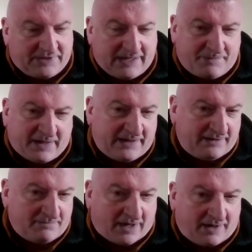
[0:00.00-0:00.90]
Keep
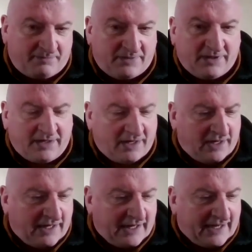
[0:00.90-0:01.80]
Painting Mom,
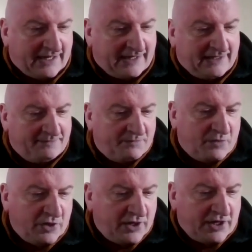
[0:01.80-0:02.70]

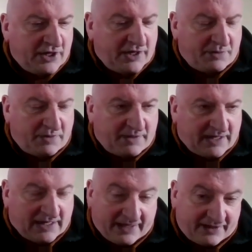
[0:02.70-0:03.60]
um,
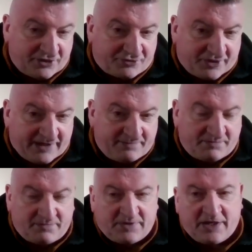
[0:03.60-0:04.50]
Helena's
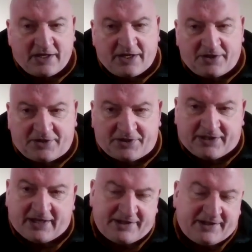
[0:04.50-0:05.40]
Dream.
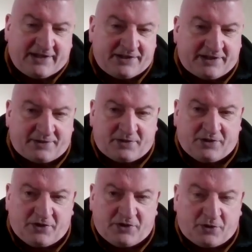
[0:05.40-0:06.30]
The idea that,
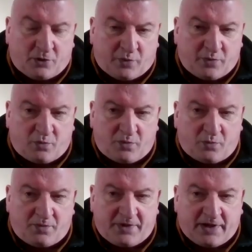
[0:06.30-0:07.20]
you know,
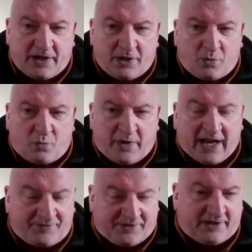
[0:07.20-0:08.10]
we
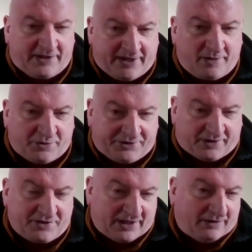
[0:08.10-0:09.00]
have to contend with
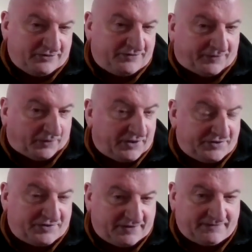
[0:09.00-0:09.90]
ourselves
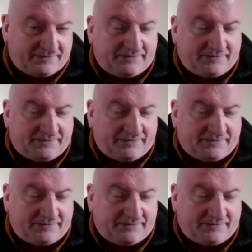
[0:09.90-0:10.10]
first.